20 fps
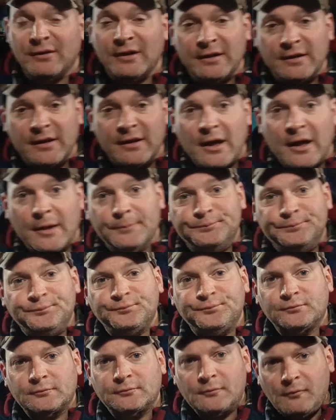that.
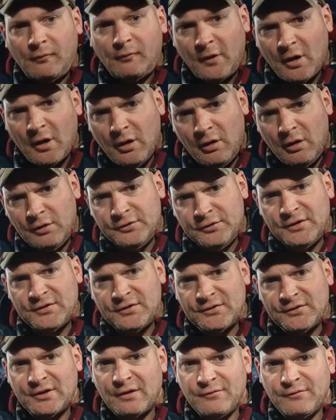All decent
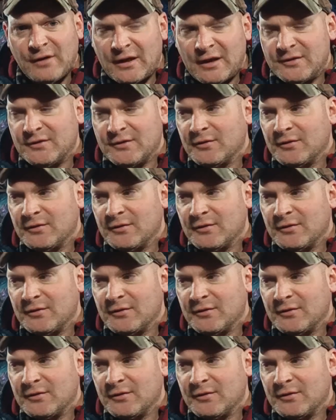stuff yet. So